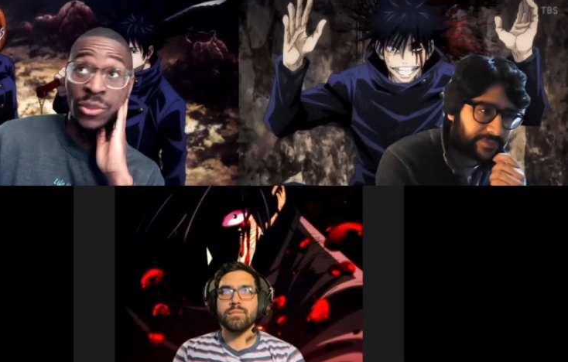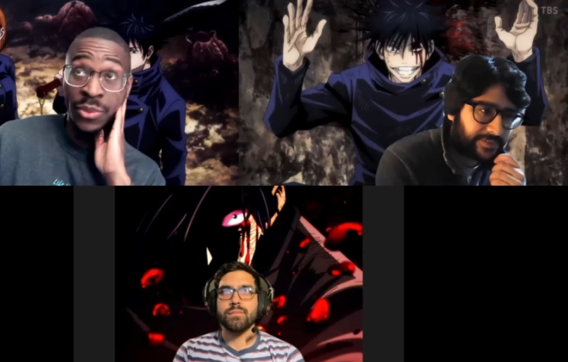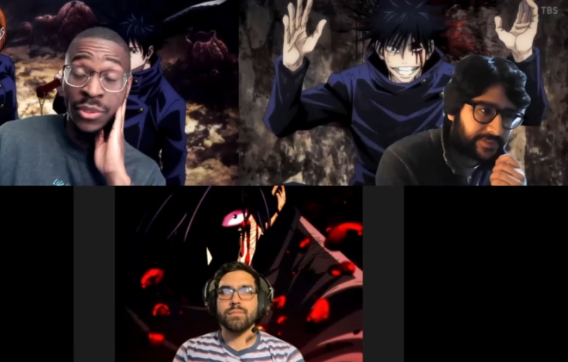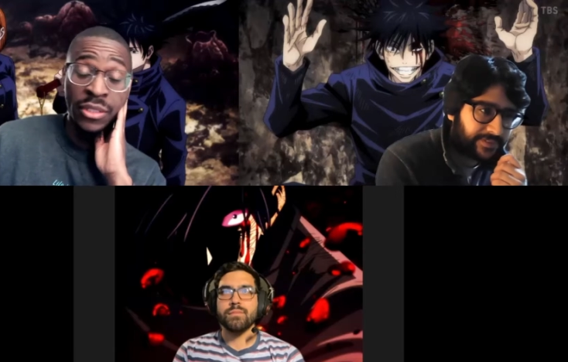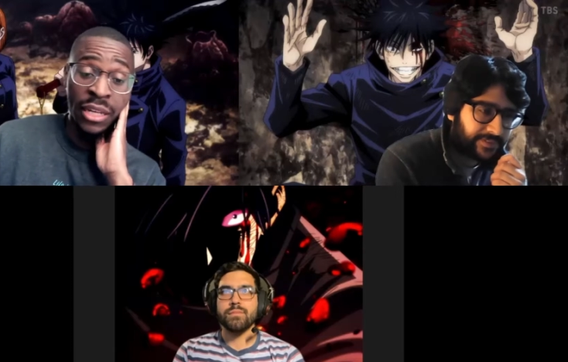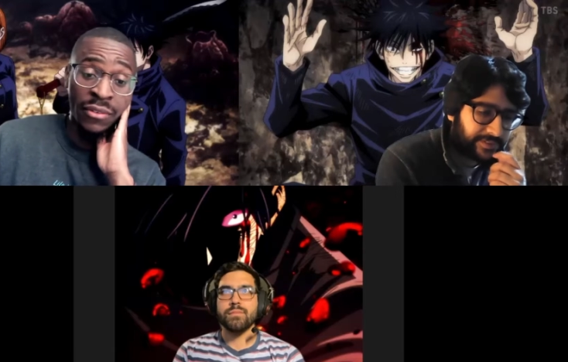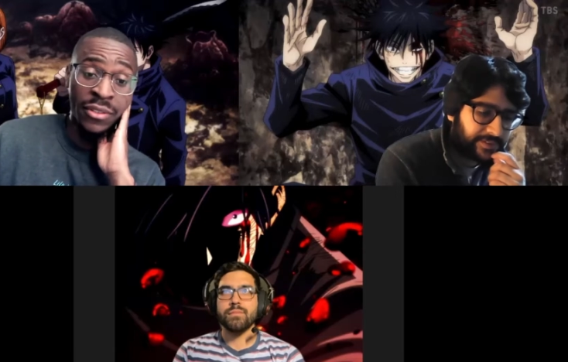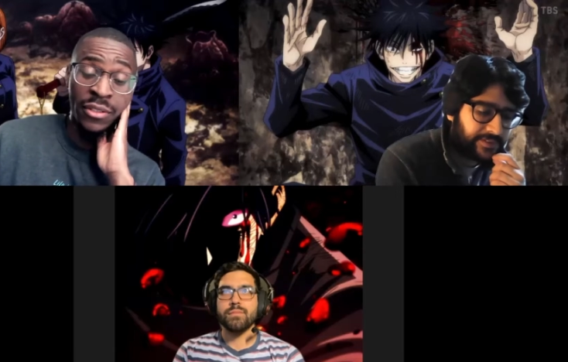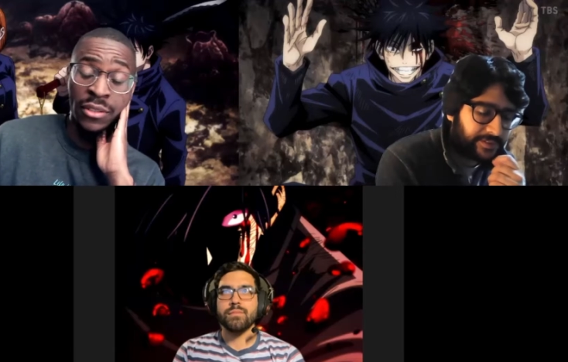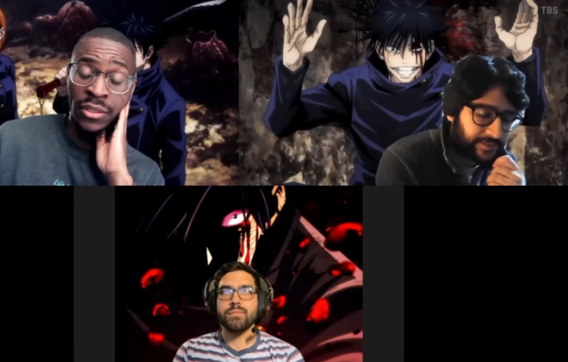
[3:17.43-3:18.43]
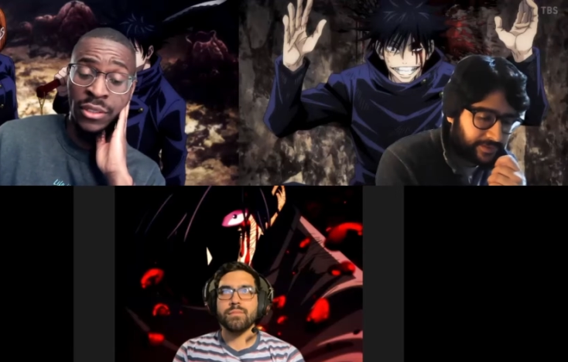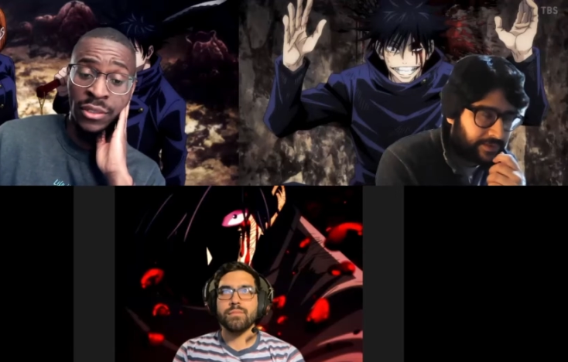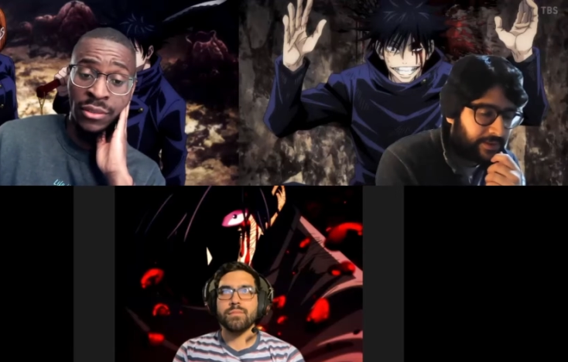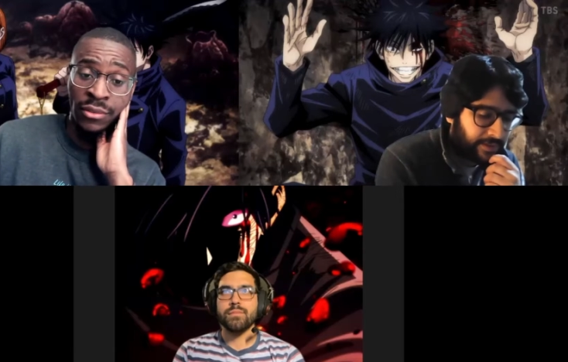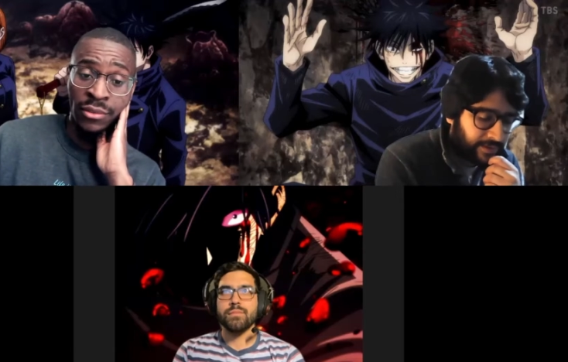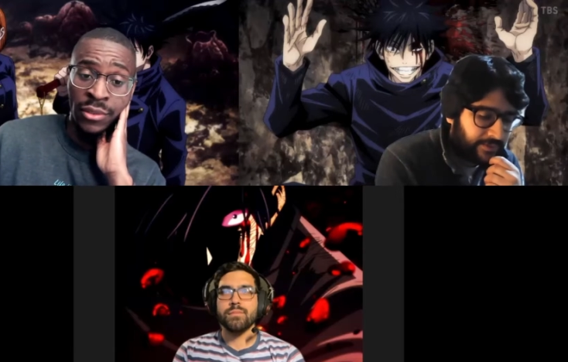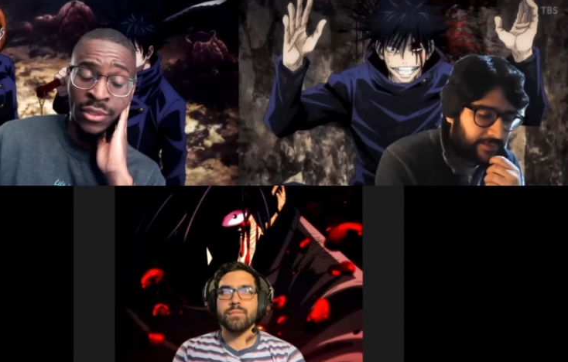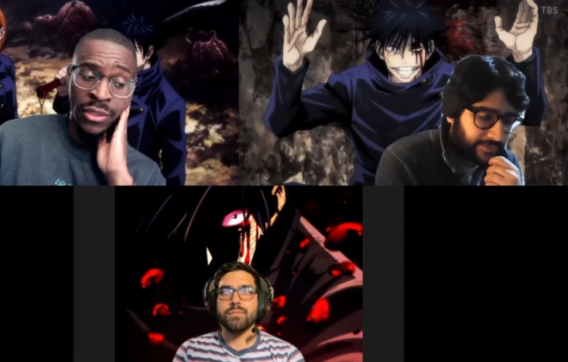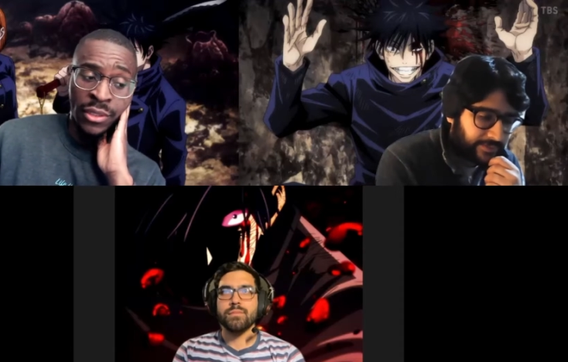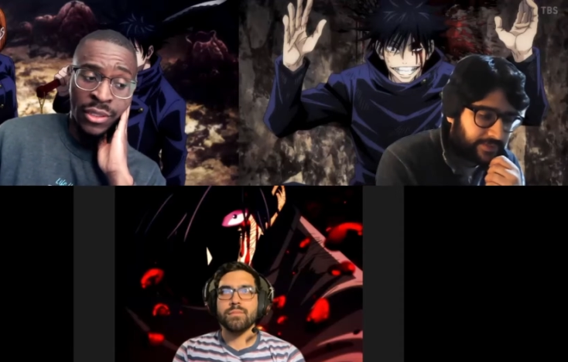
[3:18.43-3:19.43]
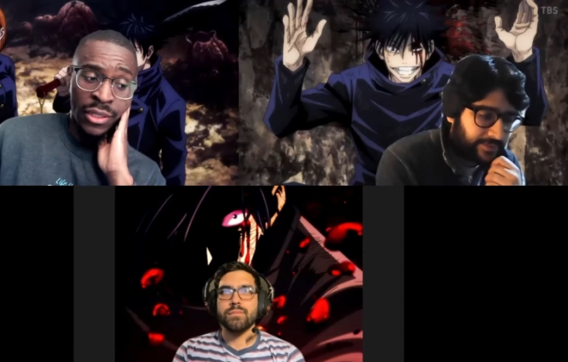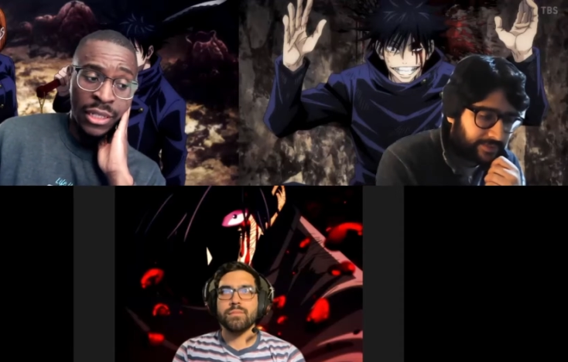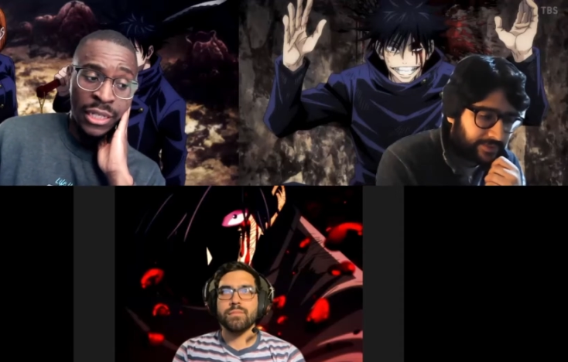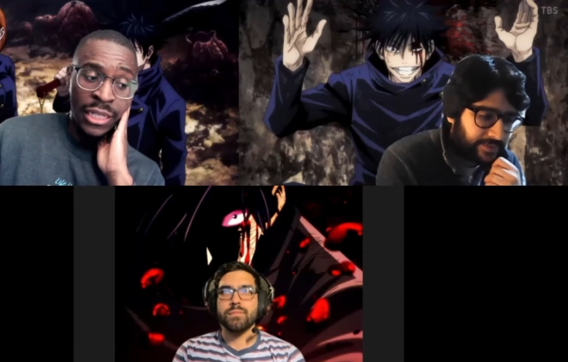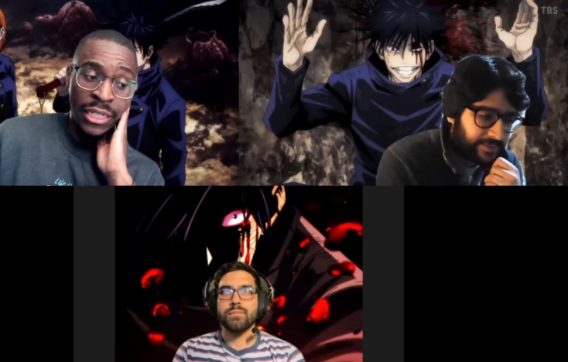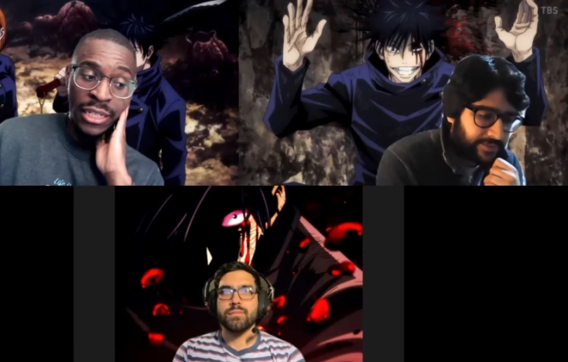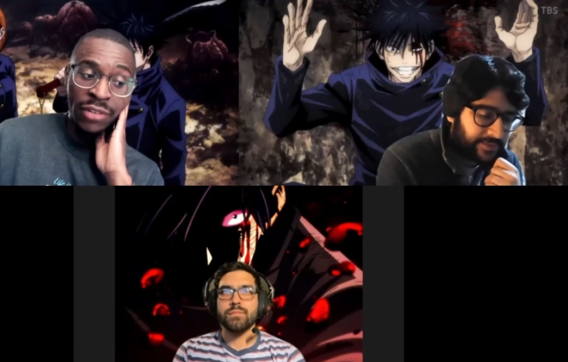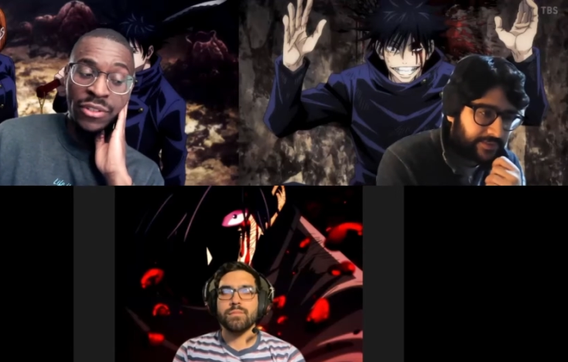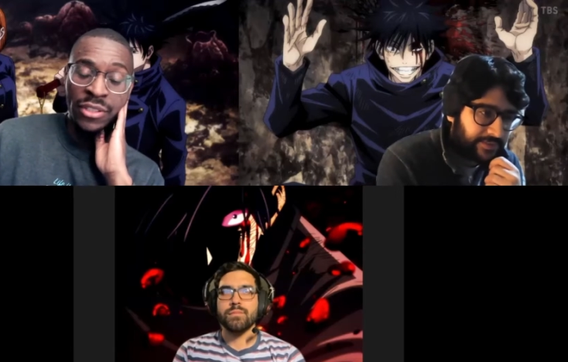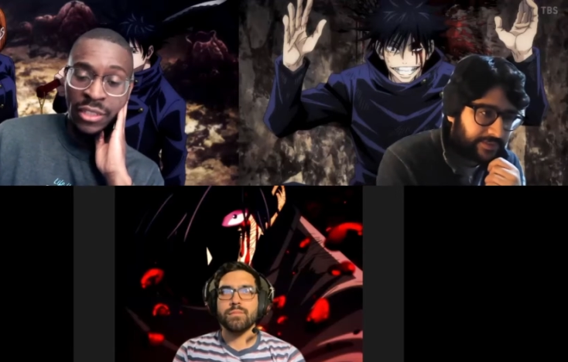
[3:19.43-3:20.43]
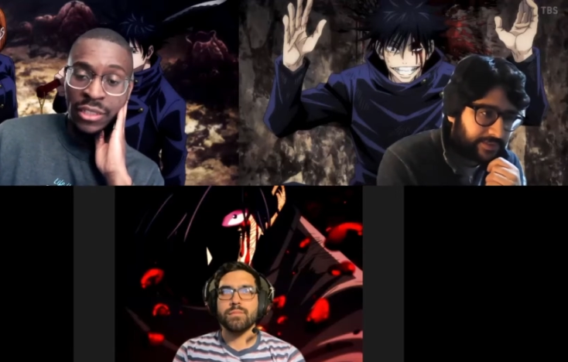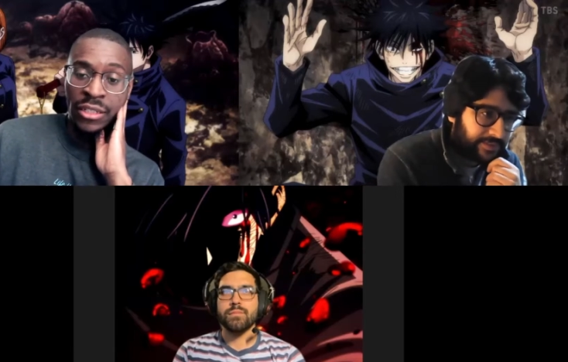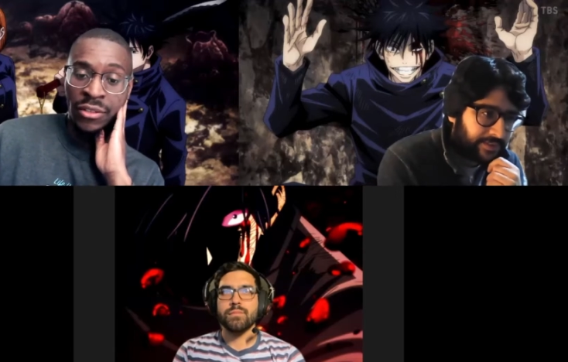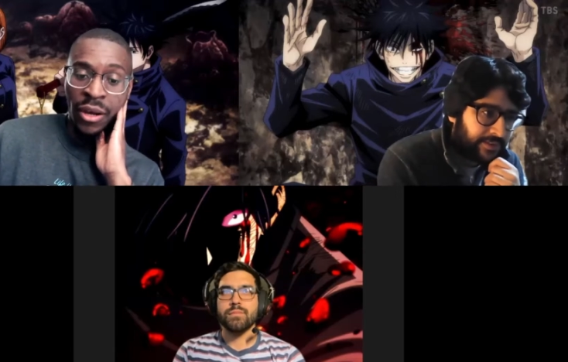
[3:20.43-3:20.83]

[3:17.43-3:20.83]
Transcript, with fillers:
Speaker 1: his half sister, and he did resent his